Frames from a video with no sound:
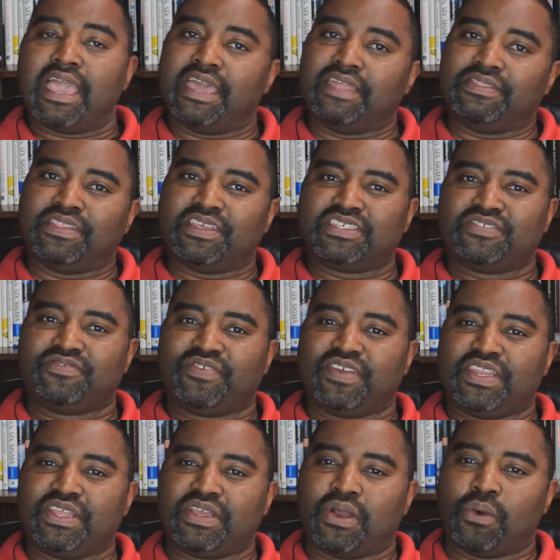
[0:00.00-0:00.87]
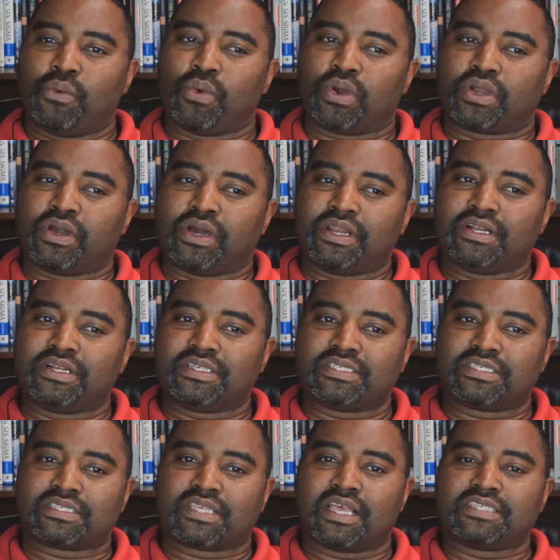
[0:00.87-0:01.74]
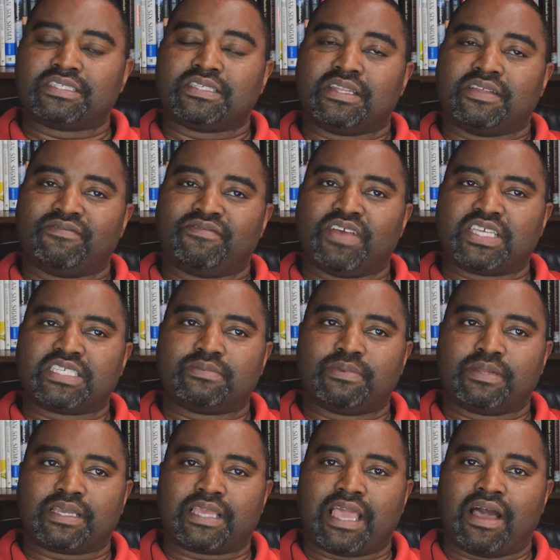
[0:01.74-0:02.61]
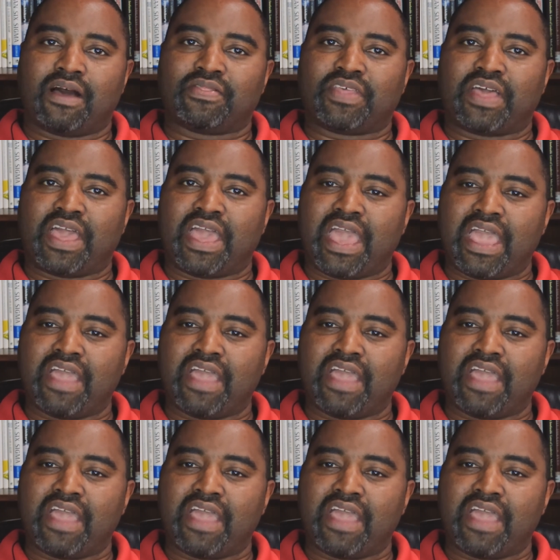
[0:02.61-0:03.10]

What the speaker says: In this video, we're going to discuss an investment account that